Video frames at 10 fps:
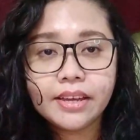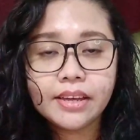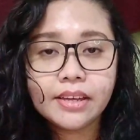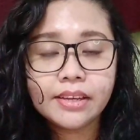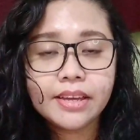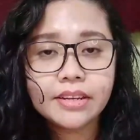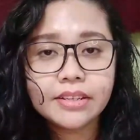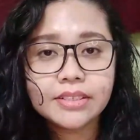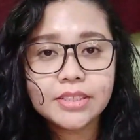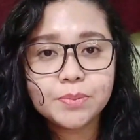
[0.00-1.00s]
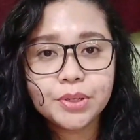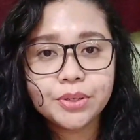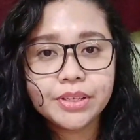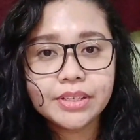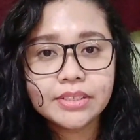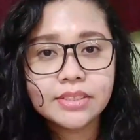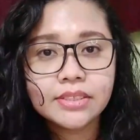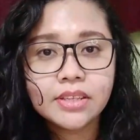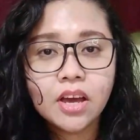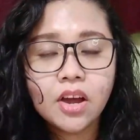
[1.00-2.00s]
and
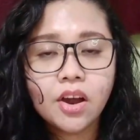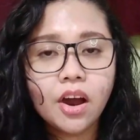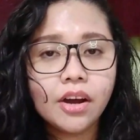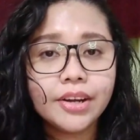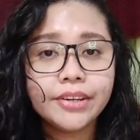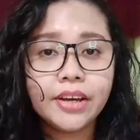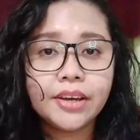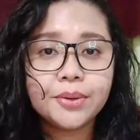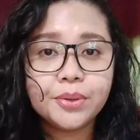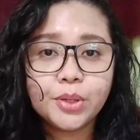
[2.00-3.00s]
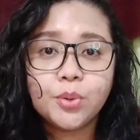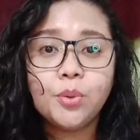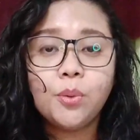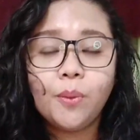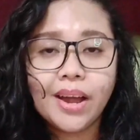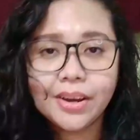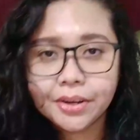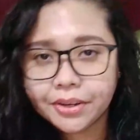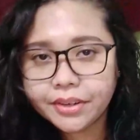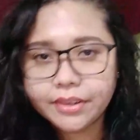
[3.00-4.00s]
experience are not
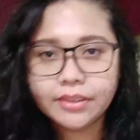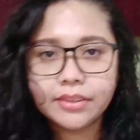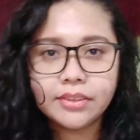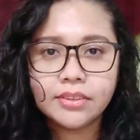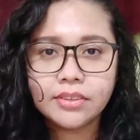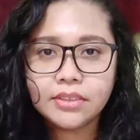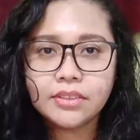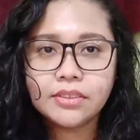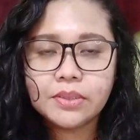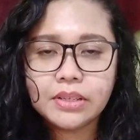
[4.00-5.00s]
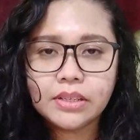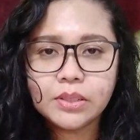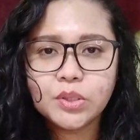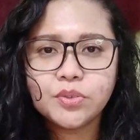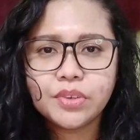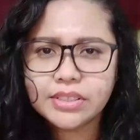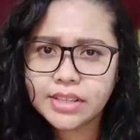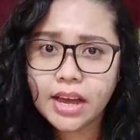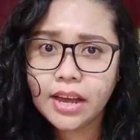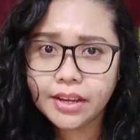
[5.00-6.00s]
required, as far
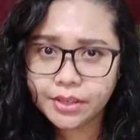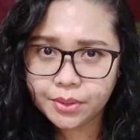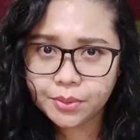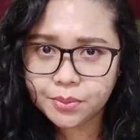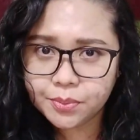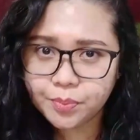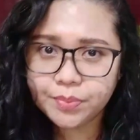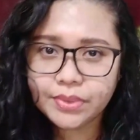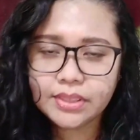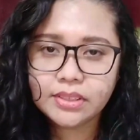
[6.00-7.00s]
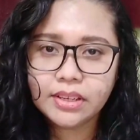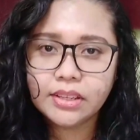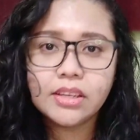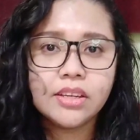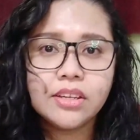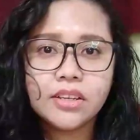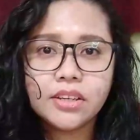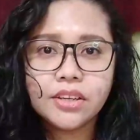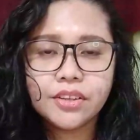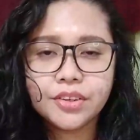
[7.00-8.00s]
as I know. Like,
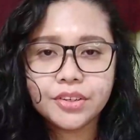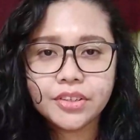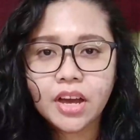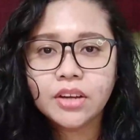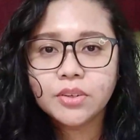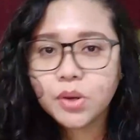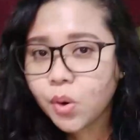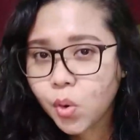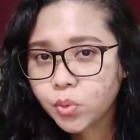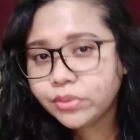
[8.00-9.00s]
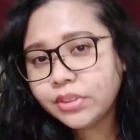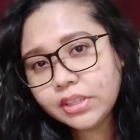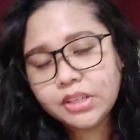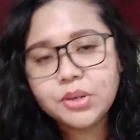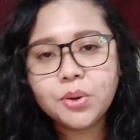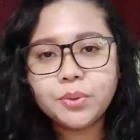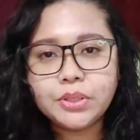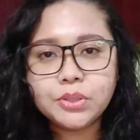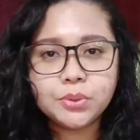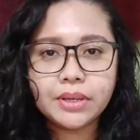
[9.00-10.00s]
they're not only
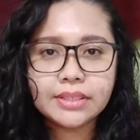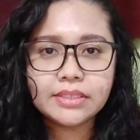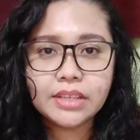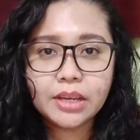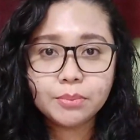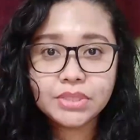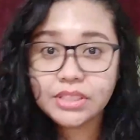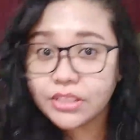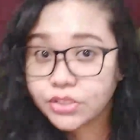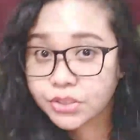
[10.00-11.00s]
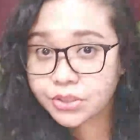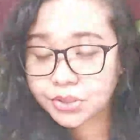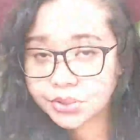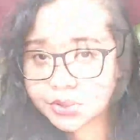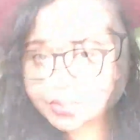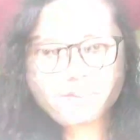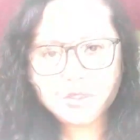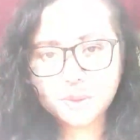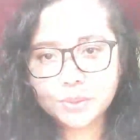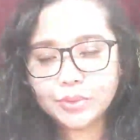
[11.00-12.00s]
going to accept teachers,
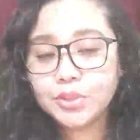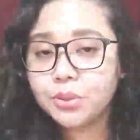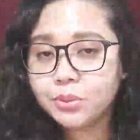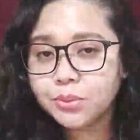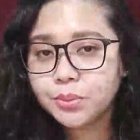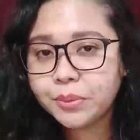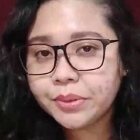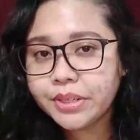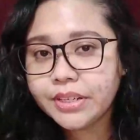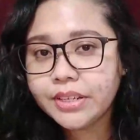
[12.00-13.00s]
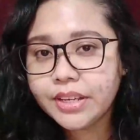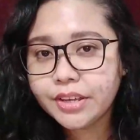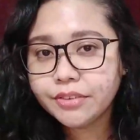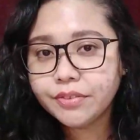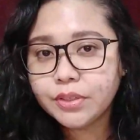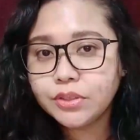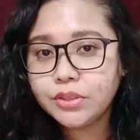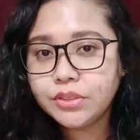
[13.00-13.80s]
so don't worry if you